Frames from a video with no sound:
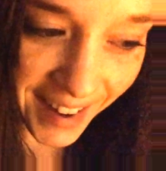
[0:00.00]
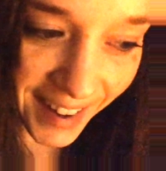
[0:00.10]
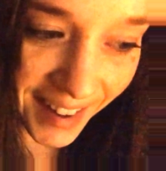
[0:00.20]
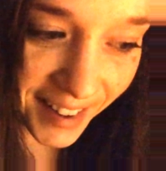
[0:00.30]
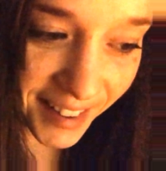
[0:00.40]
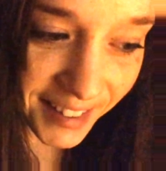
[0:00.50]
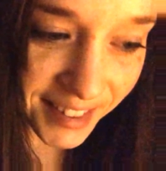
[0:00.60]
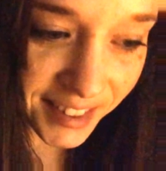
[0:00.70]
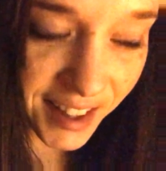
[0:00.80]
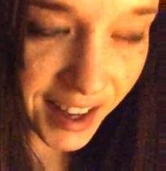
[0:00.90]
I, like,
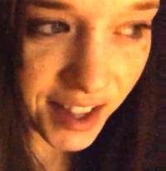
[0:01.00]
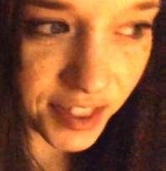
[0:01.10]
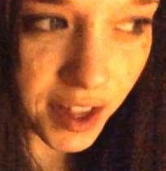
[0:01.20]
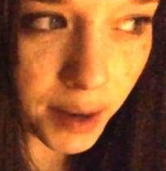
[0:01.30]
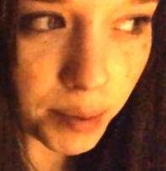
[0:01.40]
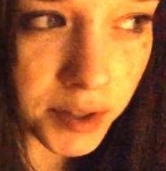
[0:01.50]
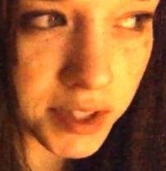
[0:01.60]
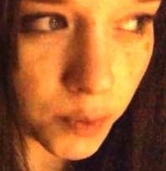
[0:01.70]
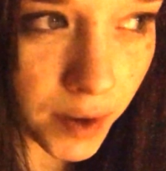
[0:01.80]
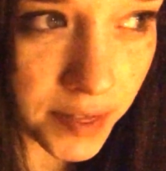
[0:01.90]
I
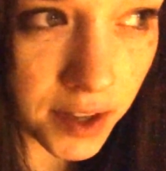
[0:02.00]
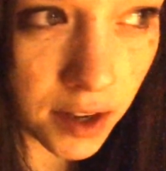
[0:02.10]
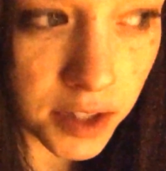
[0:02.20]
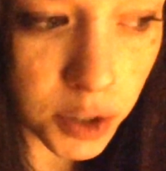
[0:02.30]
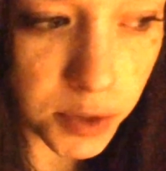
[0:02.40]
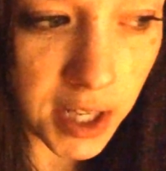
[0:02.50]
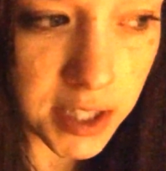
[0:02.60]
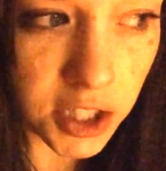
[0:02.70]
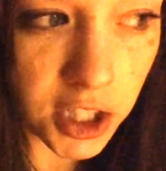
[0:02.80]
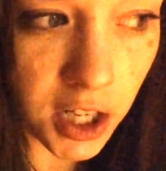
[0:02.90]
posted one thing on the
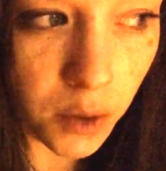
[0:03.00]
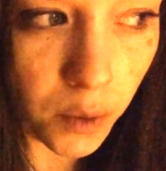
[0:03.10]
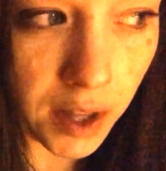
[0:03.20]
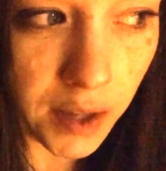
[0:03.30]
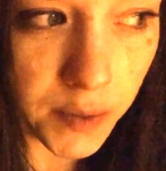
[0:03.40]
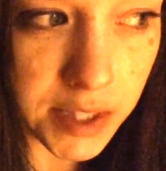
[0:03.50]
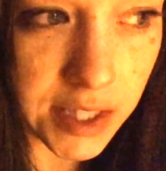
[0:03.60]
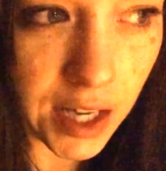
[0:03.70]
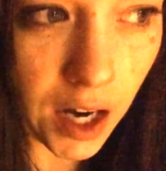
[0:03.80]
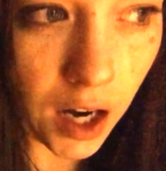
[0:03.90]
Schmatastic channel while I was
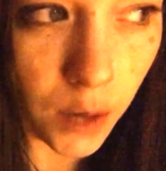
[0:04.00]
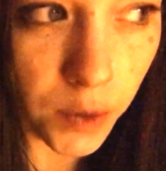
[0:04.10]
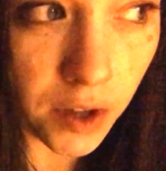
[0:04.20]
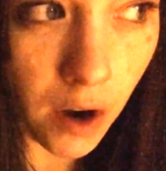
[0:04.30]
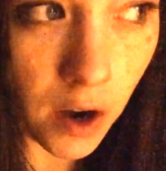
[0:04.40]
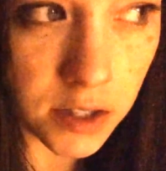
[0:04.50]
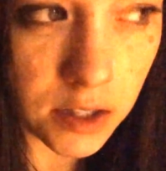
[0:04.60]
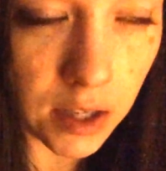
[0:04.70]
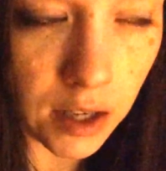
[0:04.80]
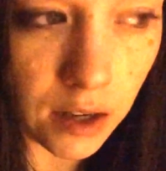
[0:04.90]
there with
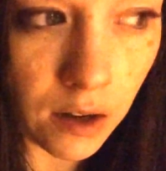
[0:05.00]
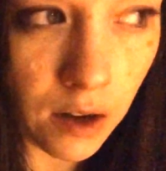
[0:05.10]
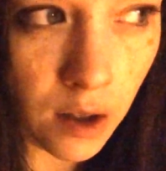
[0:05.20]
Austin,